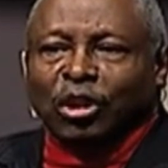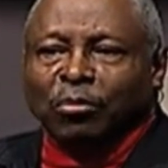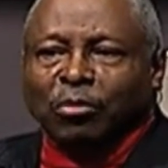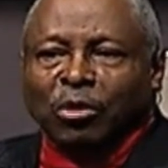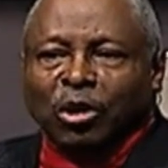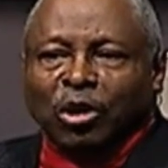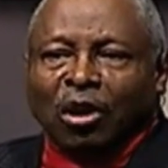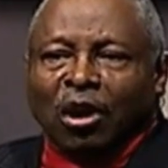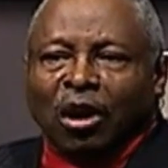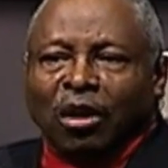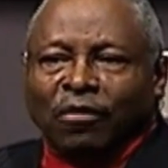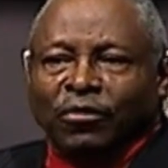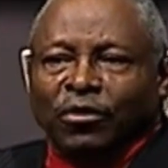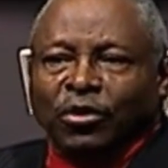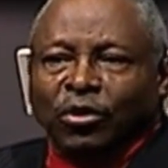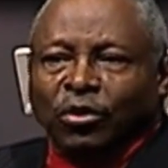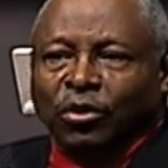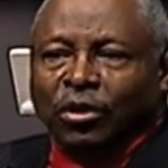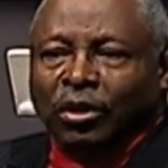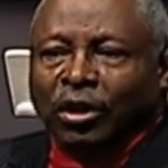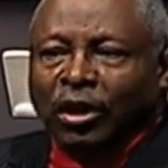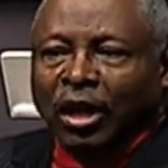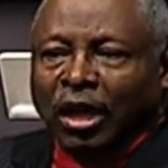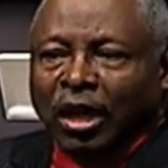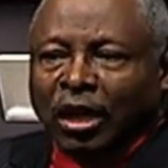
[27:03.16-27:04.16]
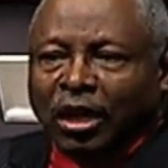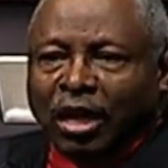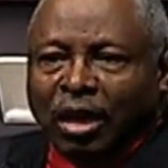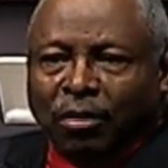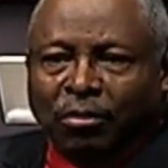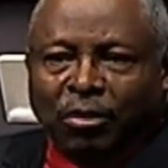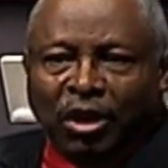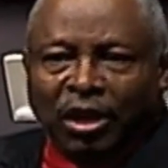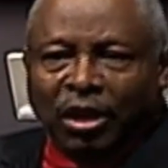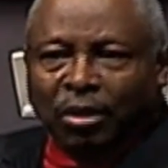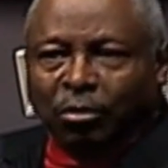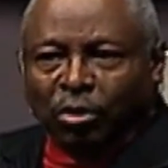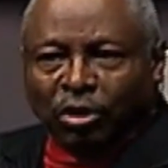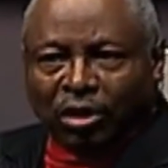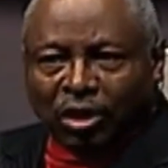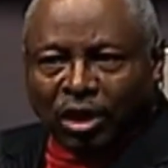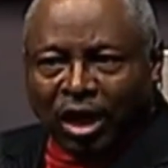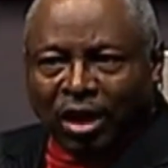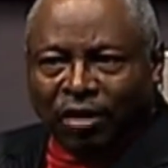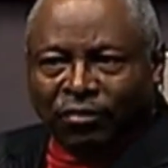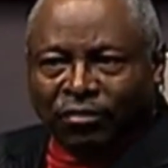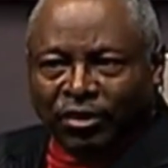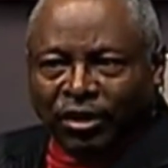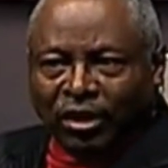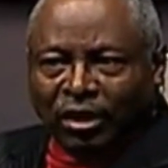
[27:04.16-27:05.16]
be hard for you to come to Him with
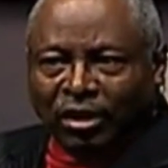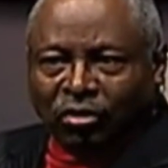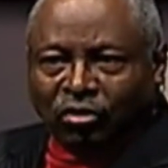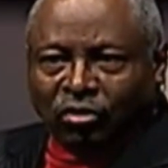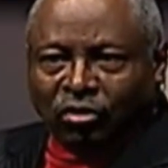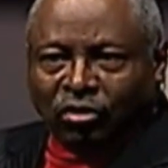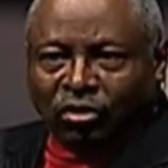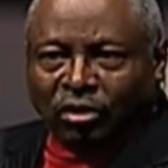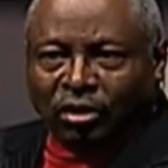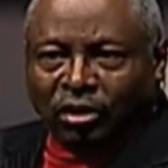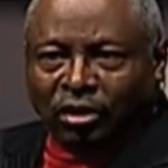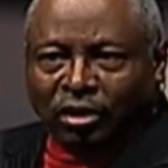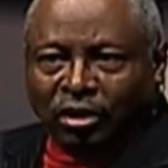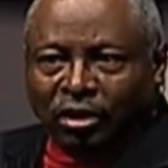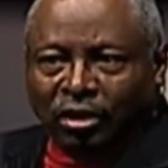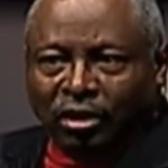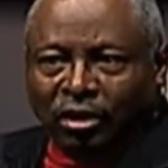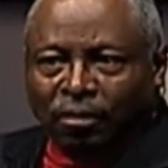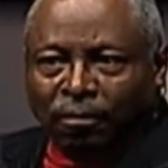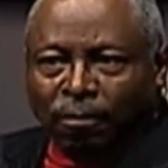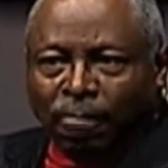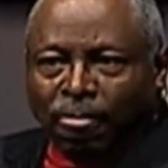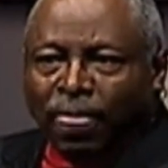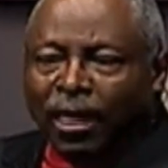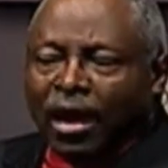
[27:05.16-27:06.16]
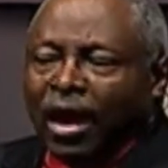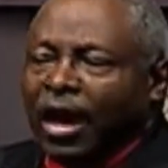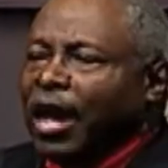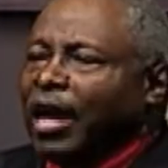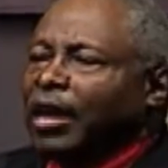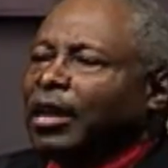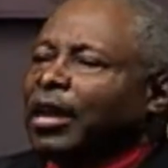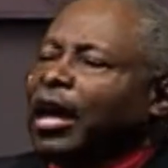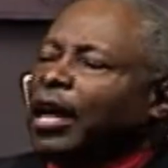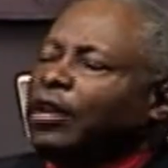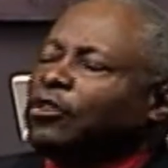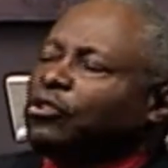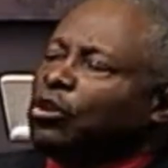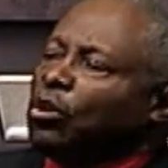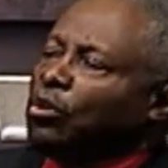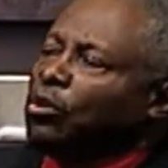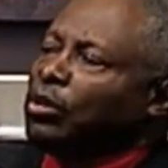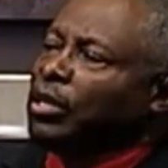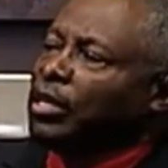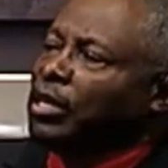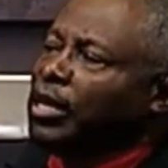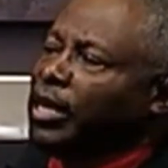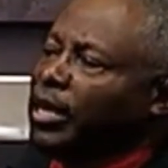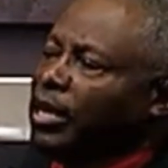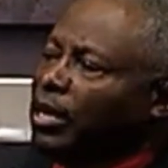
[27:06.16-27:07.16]
confidence. I, I told a
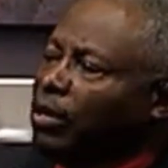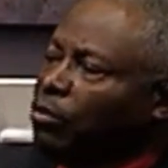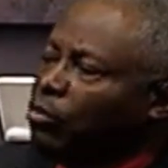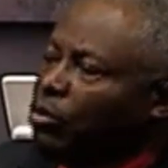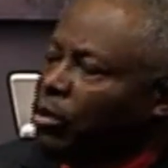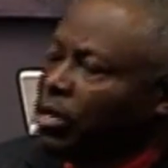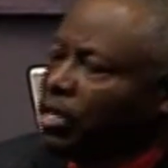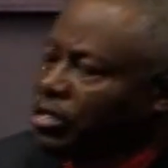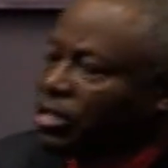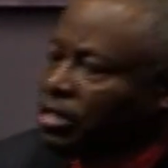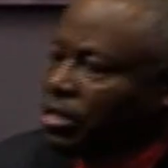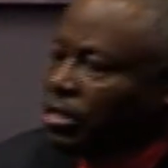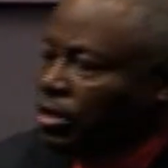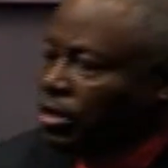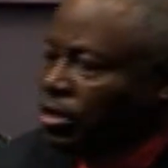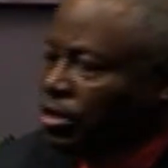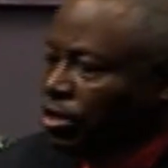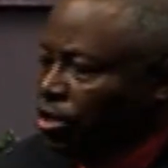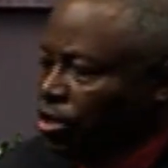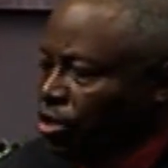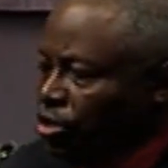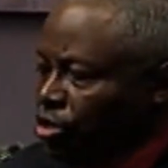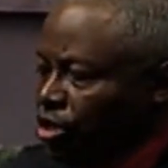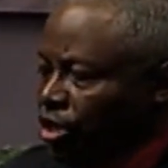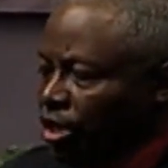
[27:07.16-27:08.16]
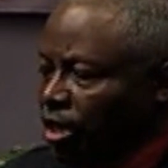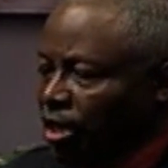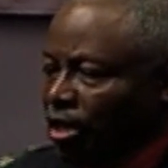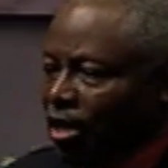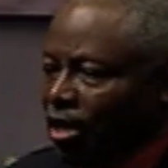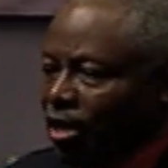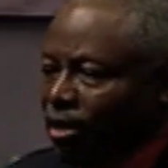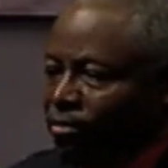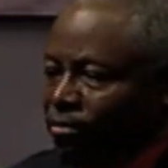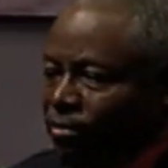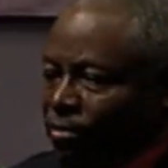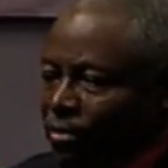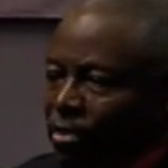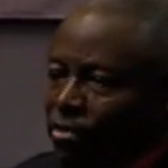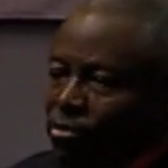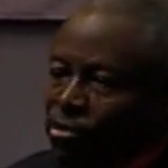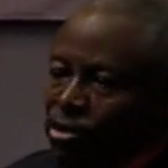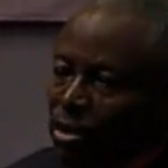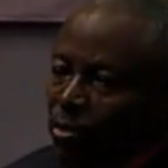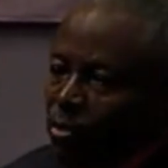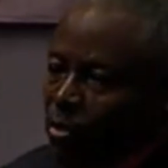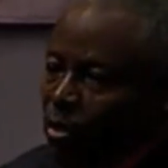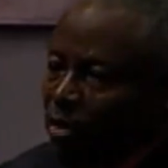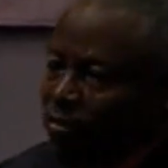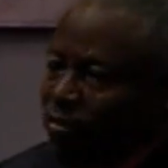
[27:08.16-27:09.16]
lady once, she, um, it was
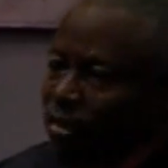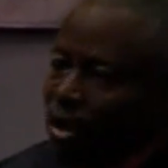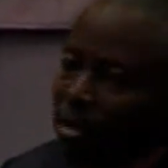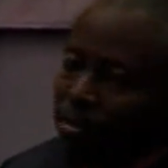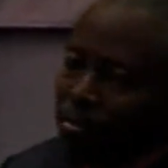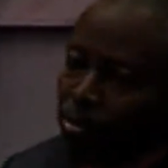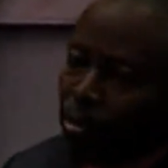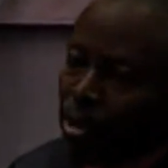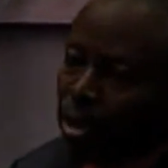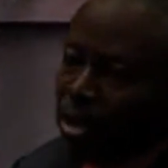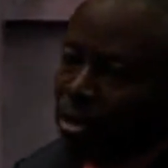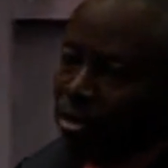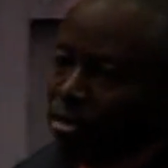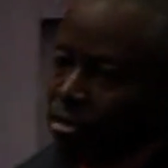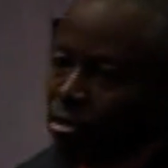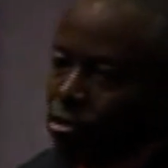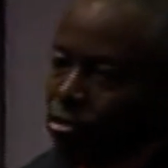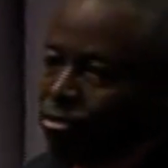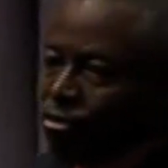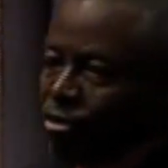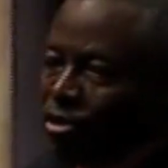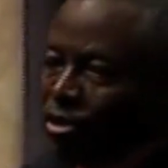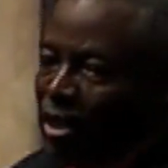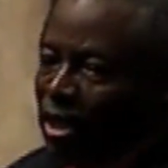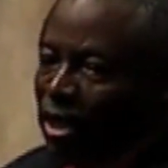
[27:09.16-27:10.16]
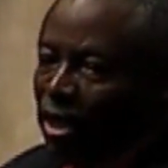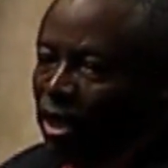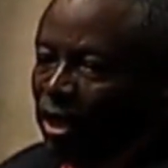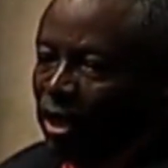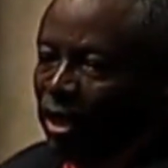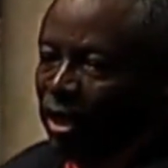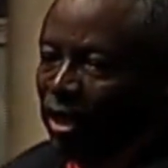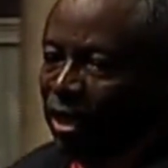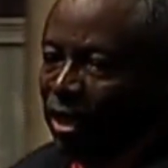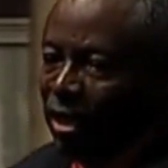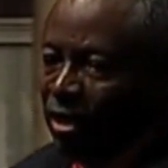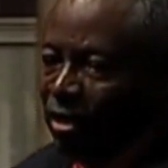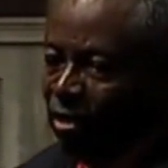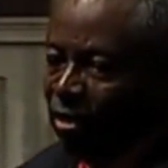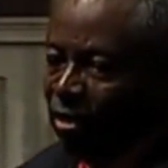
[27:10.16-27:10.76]
in one of our prayer groups, and